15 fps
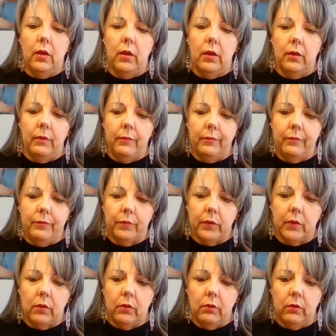Um,
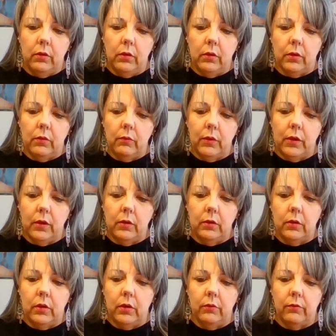oh, look, I'm oh
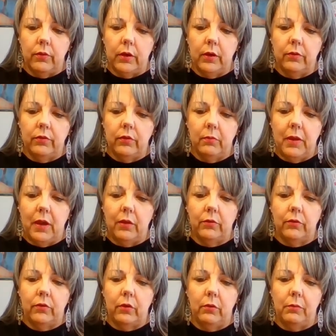going to knot right off the
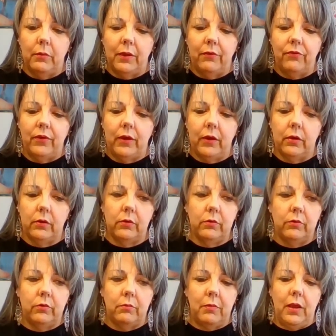bat. So my
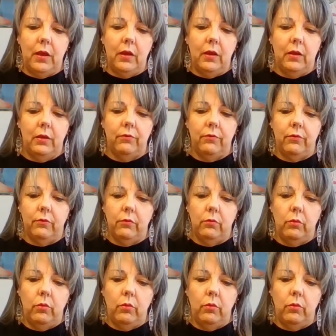fingers may have